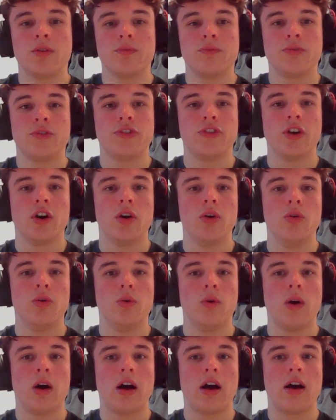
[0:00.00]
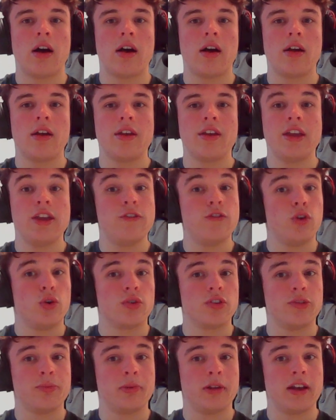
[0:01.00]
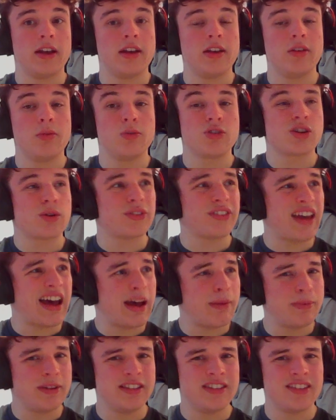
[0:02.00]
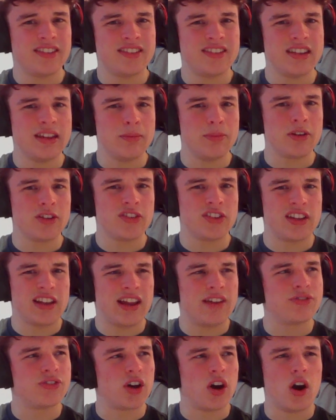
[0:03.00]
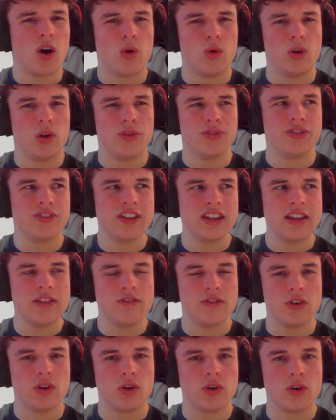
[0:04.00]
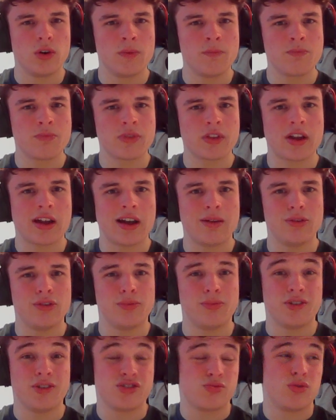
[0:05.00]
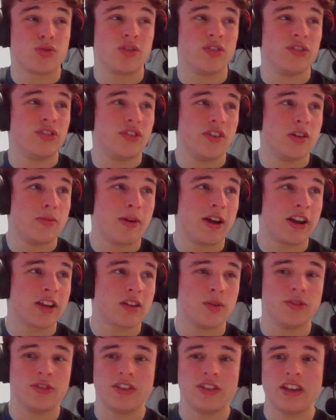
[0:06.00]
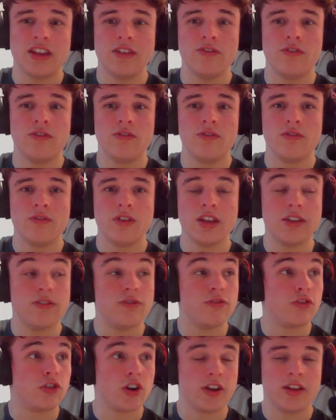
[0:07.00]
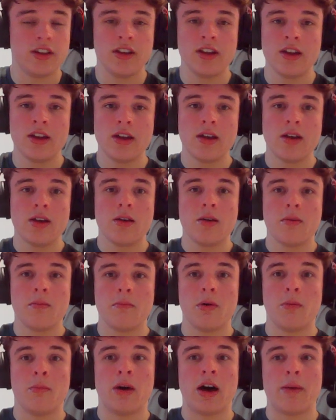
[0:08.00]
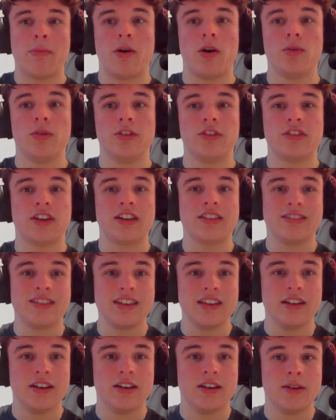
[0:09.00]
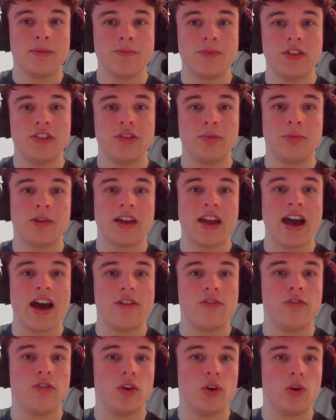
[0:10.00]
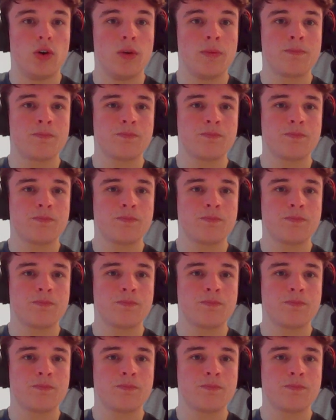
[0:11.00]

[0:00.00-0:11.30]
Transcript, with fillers: So e4 is played, which I was happy to see because it left a hole on d4. I was much more concerned about it going to e3, but my opponent's idea is to play f4.